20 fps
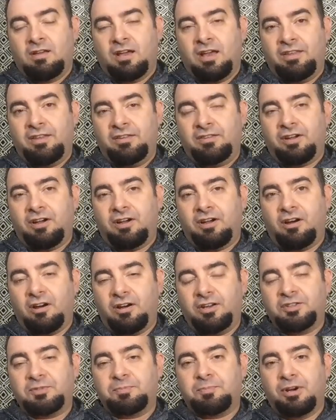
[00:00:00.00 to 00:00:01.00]
I think the
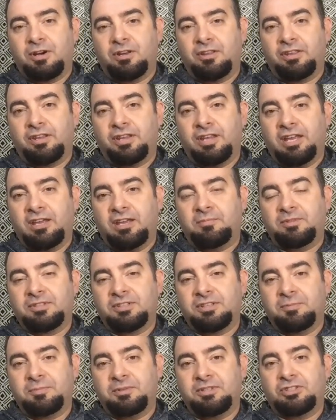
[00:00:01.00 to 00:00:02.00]
hardest part of the game is
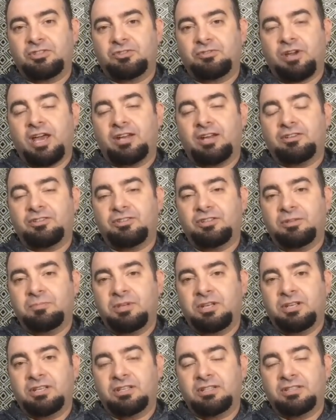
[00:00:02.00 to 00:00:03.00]
going to be strategy,
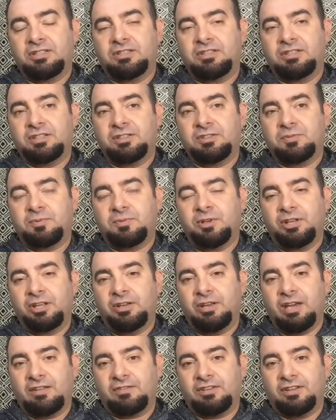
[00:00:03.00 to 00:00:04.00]
because it's really,
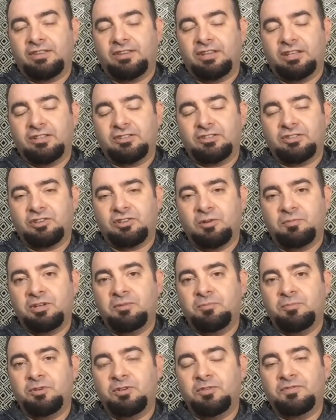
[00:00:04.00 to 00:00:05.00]
you have to think so
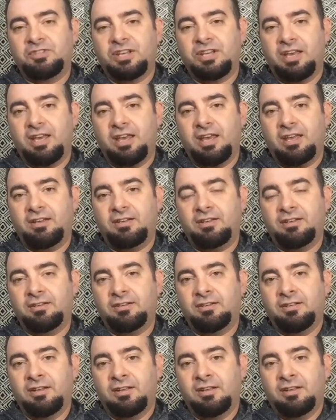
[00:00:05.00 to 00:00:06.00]
many moves ahead, and
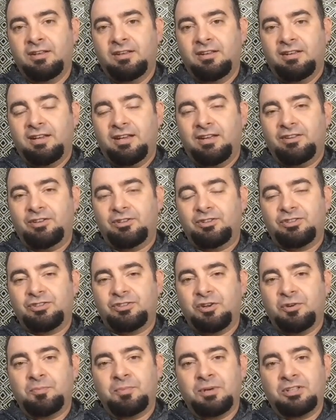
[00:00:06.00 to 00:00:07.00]
there's
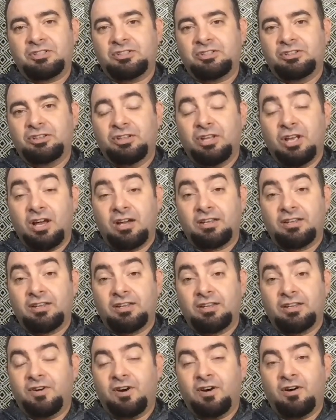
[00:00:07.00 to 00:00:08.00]
so much luck
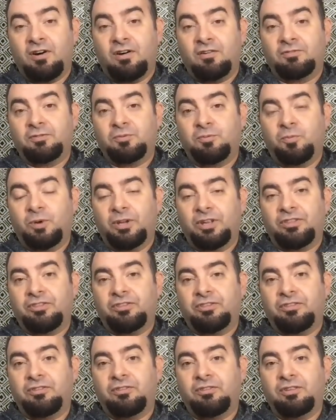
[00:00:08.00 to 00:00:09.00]
involved with
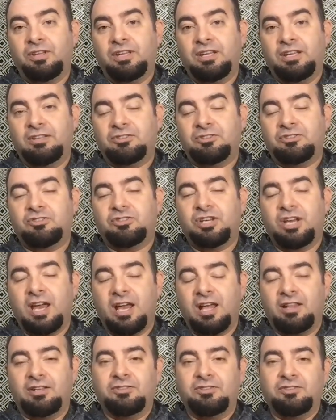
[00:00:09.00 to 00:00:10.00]
each
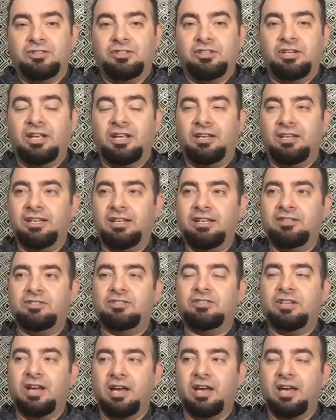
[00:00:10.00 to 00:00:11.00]
challenge, and
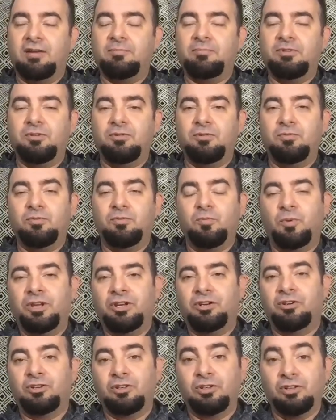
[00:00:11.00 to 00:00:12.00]
each time you
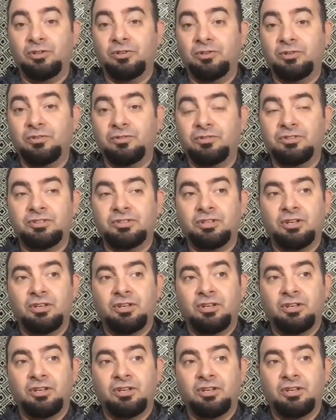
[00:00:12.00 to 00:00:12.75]
win or lose,